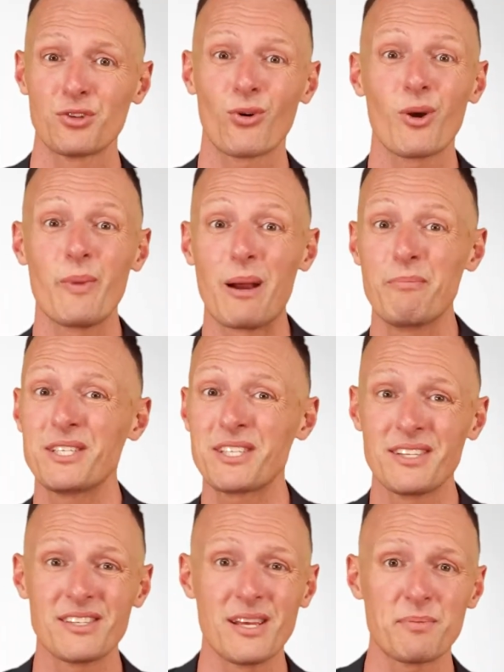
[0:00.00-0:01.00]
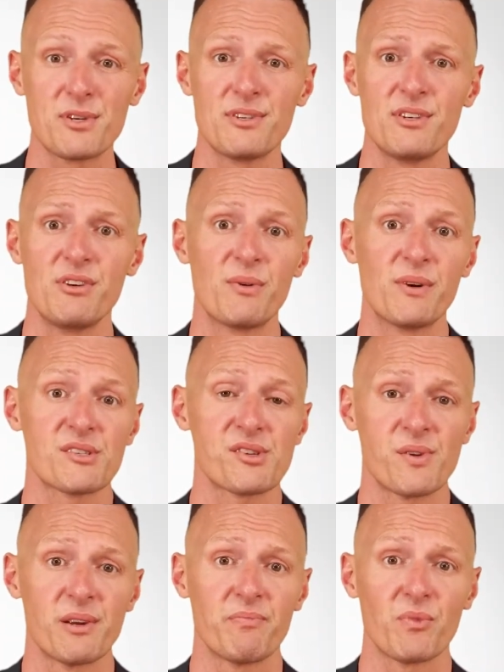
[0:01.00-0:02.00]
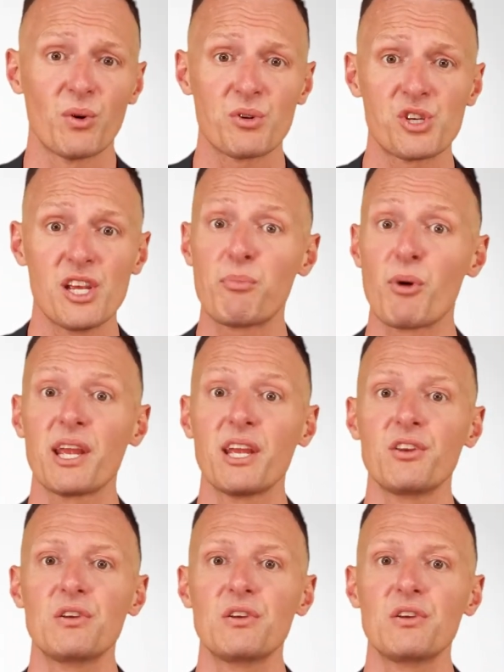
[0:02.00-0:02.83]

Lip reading: Talk about misconceptions in your industry, or share breaking